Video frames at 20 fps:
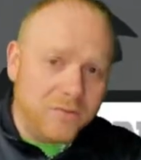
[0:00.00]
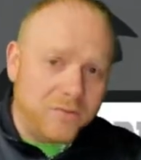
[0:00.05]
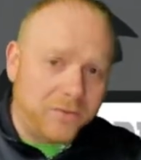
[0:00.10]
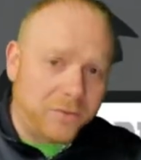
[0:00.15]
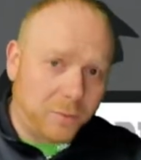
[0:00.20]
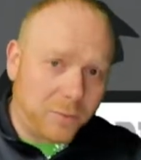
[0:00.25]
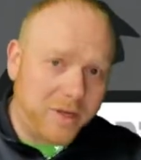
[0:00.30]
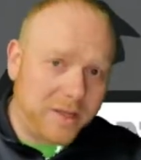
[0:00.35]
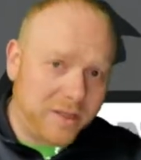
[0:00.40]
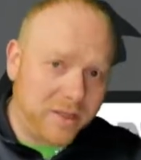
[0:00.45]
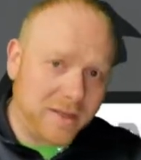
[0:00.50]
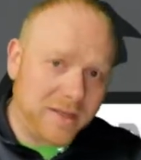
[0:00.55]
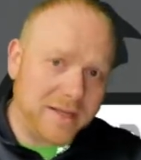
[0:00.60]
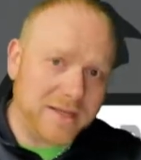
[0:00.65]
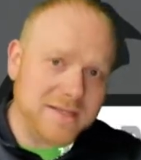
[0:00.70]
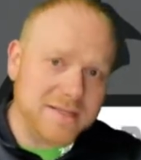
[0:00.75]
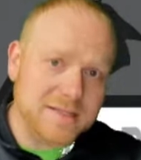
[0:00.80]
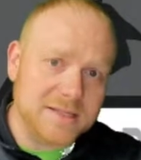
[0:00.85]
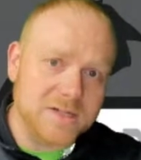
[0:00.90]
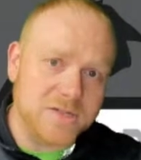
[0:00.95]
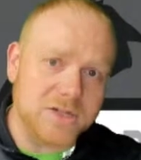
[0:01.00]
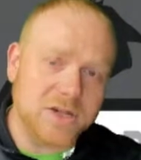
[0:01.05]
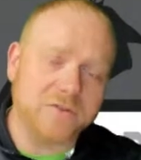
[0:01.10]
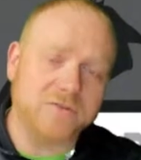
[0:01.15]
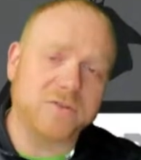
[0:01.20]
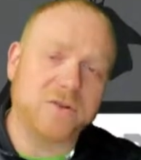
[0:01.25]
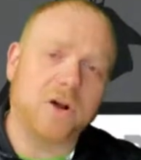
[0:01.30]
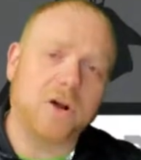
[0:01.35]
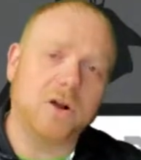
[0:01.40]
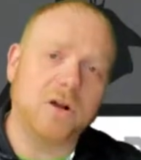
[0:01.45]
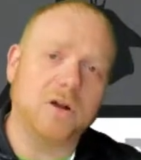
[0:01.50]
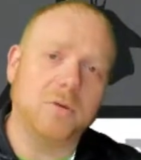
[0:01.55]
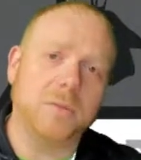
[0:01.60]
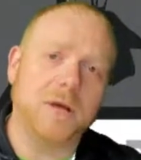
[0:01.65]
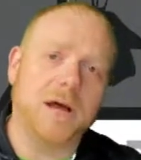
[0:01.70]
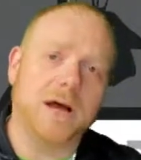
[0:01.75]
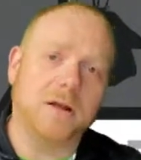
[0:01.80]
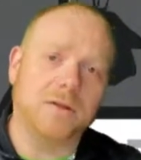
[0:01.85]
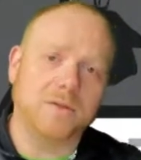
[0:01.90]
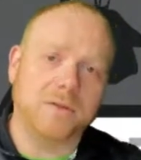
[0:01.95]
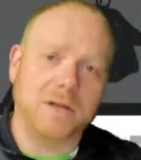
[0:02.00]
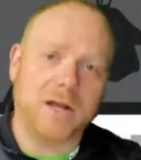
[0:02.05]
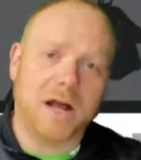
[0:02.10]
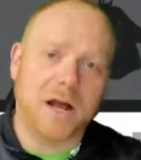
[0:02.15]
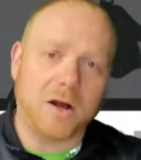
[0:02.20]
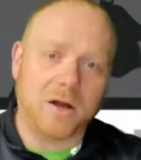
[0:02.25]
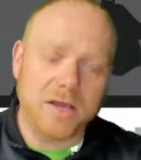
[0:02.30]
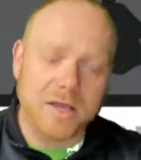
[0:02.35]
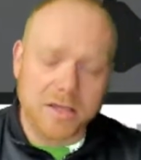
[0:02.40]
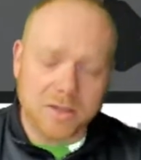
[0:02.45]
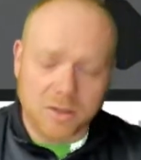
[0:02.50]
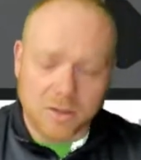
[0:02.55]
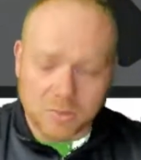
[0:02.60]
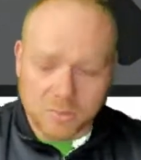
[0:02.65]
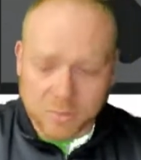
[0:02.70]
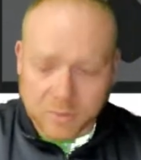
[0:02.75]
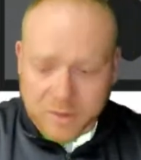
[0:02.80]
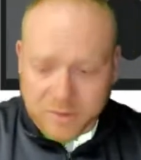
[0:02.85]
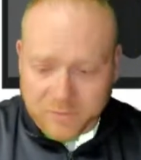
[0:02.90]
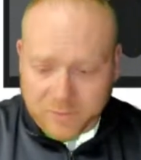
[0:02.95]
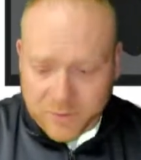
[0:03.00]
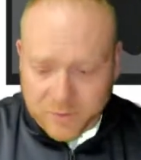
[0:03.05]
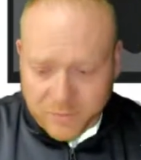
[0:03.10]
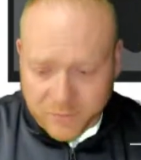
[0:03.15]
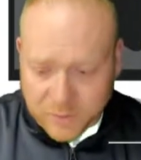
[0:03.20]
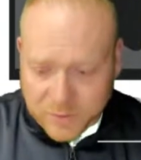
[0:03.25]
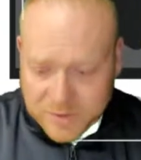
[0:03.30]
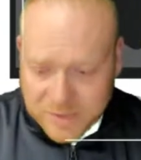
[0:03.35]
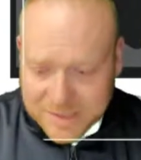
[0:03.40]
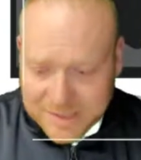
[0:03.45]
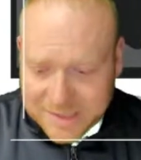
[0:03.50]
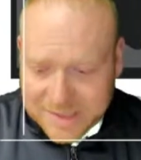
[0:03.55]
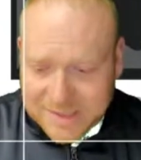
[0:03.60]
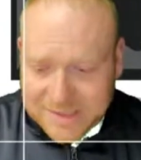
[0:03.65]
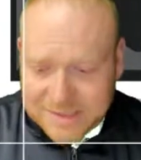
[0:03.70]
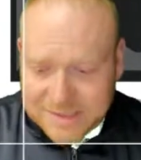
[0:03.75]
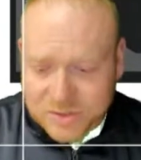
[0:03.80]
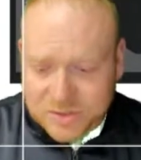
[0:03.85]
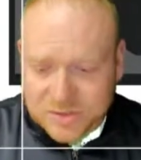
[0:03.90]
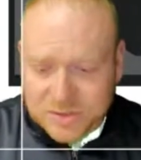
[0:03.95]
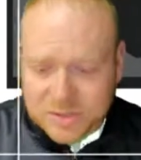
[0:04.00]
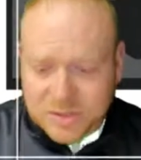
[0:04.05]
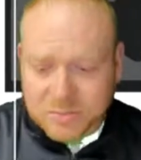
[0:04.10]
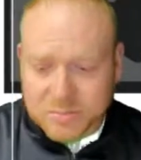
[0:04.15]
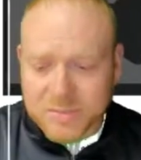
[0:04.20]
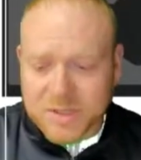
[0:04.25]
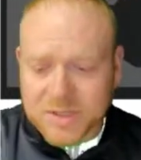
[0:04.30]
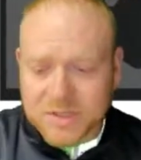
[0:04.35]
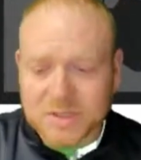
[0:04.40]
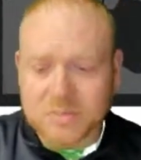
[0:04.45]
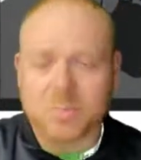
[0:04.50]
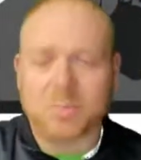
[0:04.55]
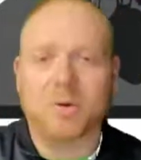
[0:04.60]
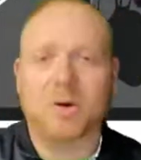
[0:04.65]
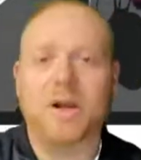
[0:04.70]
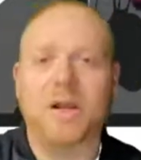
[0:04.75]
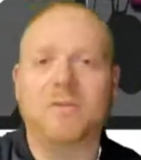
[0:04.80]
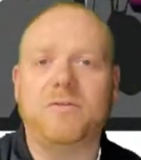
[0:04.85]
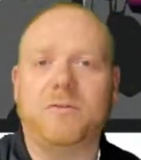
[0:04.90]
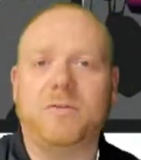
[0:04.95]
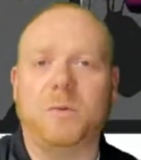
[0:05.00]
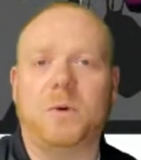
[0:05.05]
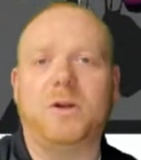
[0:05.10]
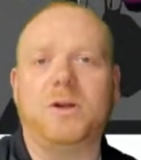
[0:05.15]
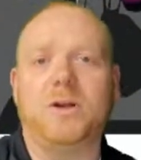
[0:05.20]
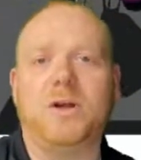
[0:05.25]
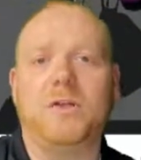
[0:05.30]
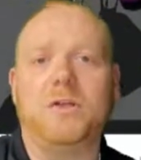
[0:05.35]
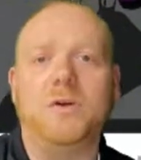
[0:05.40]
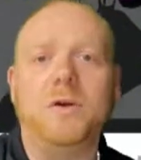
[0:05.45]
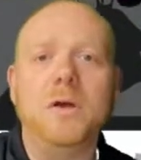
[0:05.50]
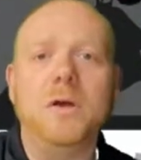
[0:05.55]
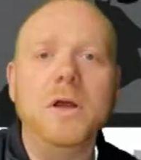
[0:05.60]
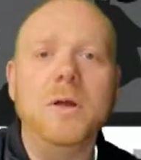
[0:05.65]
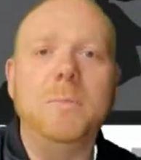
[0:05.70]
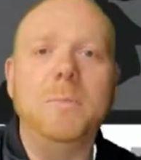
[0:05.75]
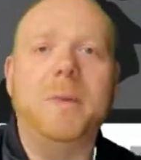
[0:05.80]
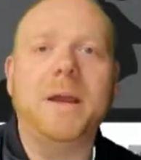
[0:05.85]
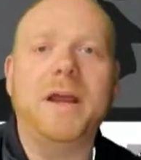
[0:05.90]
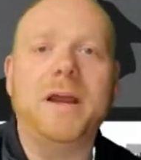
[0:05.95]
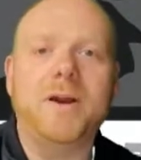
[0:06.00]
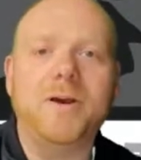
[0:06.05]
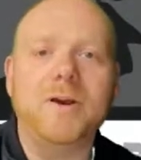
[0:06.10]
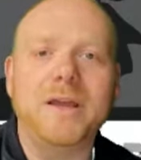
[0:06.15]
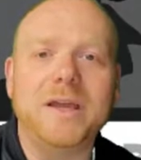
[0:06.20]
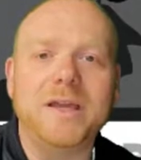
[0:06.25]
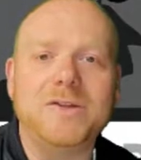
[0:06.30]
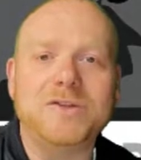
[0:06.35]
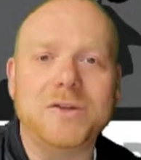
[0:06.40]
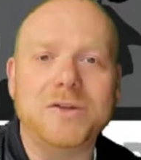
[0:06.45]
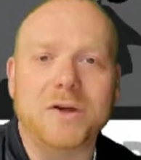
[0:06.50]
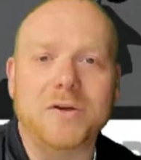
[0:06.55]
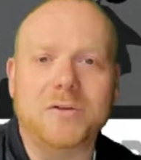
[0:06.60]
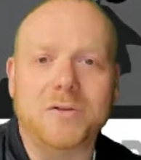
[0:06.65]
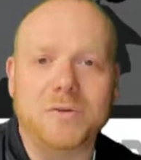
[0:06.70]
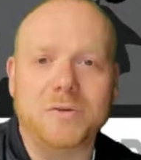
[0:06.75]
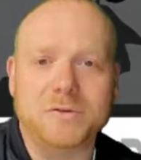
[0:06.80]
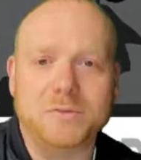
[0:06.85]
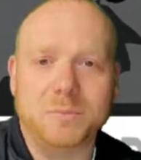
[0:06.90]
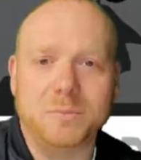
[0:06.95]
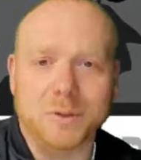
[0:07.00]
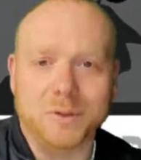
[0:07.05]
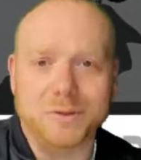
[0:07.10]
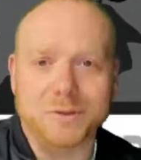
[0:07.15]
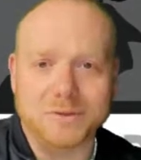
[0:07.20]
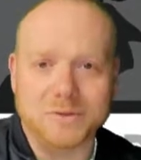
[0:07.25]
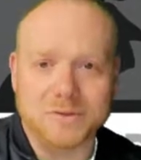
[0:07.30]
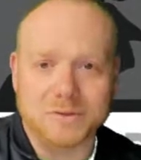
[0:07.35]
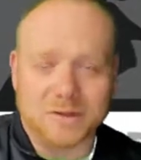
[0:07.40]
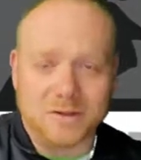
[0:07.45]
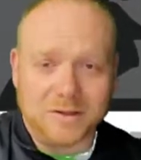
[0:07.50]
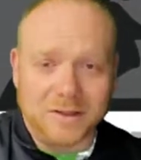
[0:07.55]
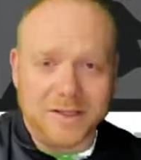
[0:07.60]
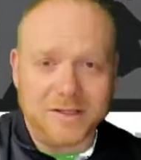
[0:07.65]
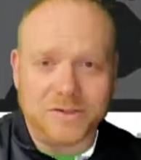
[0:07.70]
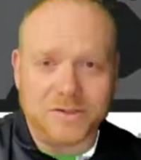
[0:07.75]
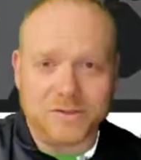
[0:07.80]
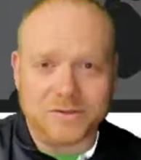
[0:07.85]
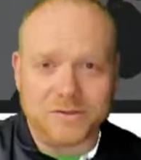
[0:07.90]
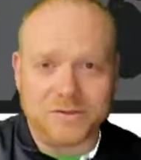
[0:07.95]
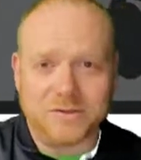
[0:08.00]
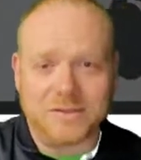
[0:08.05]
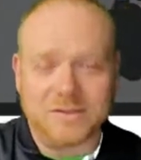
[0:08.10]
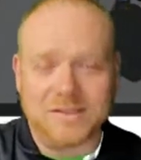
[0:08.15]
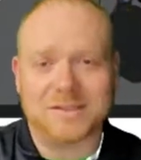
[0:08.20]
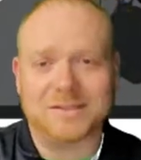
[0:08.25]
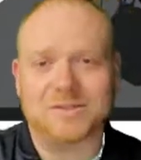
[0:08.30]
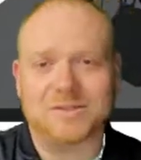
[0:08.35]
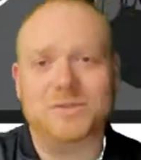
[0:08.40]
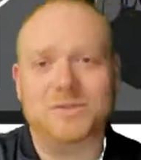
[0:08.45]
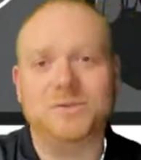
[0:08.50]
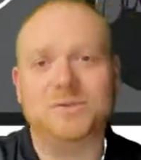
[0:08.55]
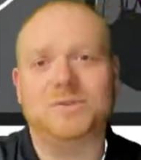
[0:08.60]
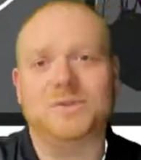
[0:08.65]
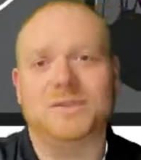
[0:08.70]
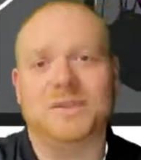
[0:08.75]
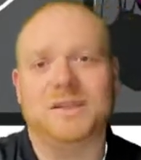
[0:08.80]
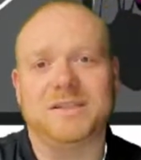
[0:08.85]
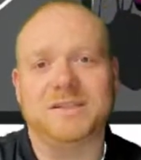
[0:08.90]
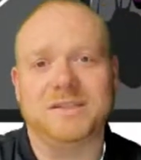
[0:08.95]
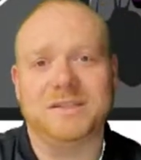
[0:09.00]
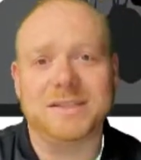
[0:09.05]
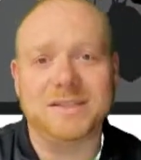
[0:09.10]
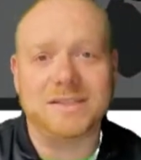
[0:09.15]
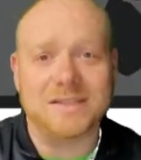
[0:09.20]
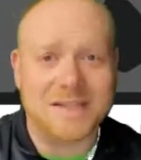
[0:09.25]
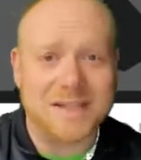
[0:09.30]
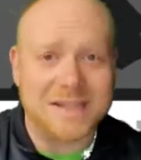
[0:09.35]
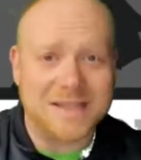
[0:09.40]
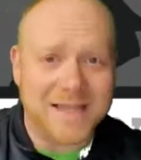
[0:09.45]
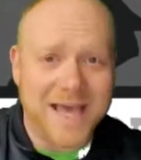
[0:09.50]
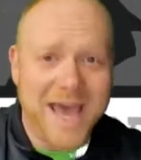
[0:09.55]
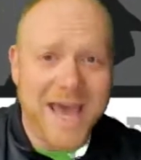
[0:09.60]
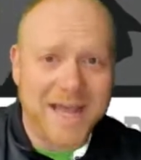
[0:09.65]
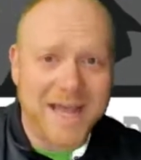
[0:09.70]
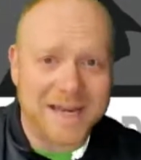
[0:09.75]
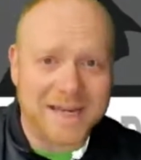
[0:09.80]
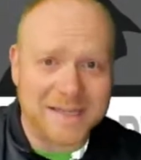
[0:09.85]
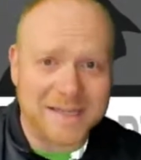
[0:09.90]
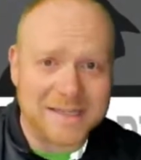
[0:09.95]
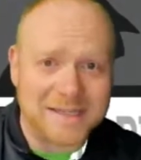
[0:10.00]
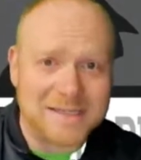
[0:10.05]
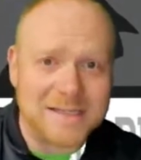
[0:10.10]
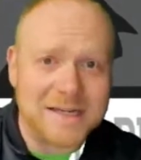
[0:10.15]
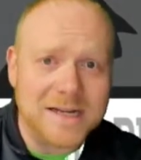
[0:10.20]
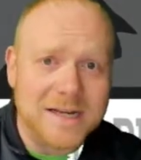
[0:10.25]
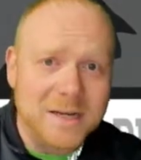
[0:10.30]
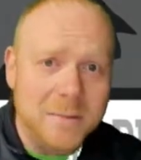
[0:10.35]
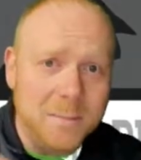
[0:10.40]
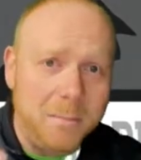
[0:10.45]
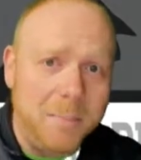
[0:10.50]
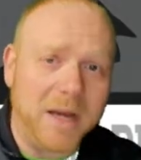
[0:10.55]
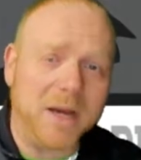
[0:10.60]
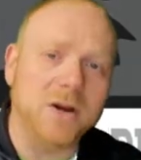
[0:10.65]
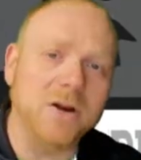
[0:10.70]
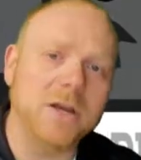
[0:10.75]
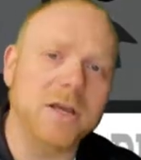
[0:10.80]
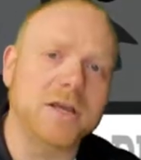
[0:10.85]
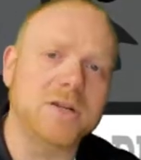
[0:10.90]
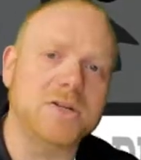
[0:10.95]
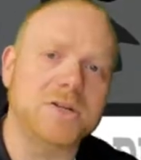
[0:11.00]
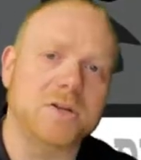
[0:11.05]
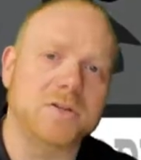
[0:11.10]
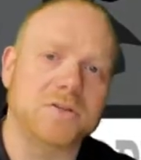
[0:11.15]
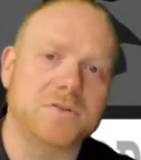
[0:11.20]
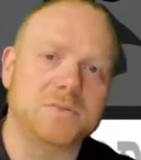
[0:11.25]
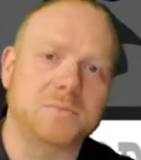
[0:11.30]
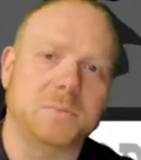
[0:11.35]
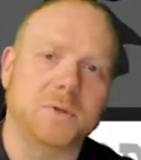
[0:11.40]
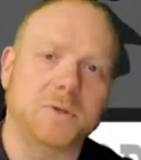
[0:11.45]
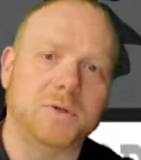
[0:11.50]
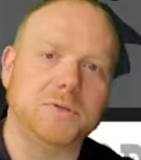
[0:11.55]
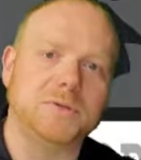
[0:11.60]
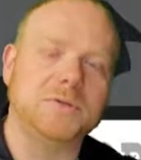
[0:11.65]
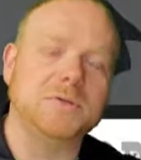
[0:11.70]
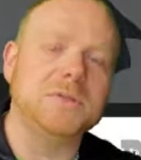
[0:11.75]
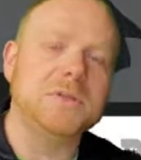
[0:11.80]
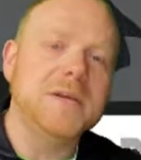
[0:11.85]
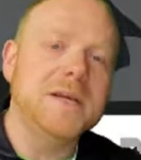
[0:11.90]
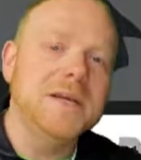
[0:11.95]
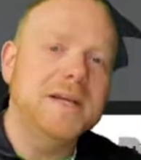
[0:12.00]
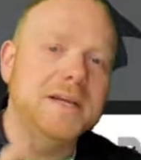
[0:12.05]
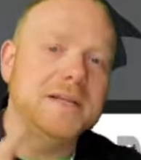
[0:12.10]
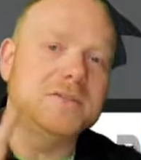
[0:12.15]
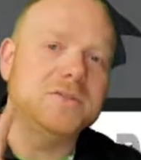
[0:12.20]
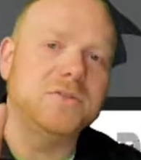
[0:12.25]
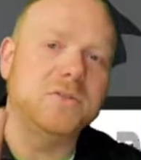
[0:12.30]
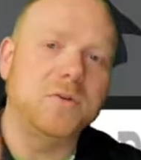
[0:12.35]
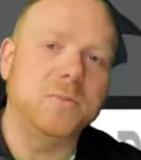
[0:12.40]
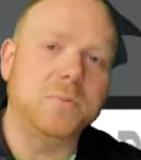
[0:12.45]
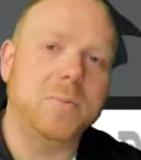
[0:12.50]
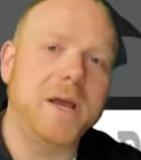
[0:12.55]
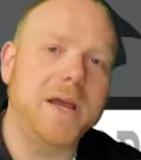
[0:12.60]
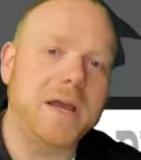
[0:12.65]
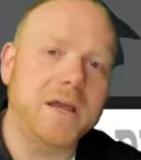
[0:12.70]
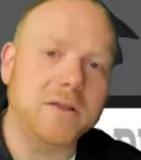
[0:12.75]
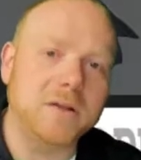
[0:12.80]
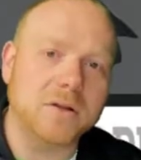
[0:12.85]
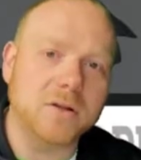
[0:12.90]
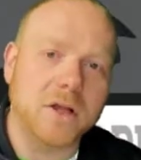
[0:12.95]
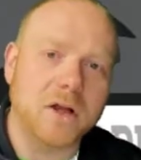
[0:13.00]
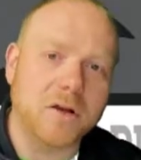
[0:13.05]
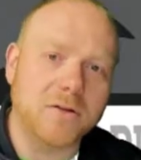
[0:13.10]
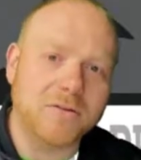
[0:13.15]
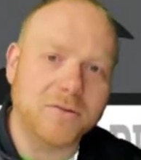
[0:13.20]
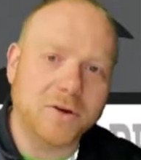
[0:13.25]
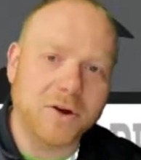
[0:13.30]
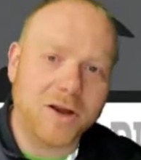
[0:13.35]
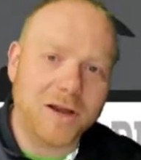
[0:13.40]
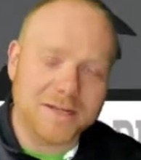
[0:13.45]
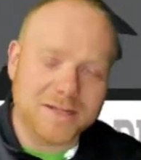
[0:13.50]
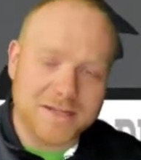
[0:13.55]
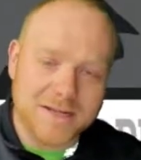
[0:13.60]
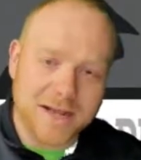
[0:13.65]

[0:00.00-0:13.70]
Three things that Jeff talked about that I'll hit on briefly. First thing is just to commit to pray for one another, bear each other's burdens. Galatians 6:2 says this, that is, bearing each other's burdens is to obey the law of Christ.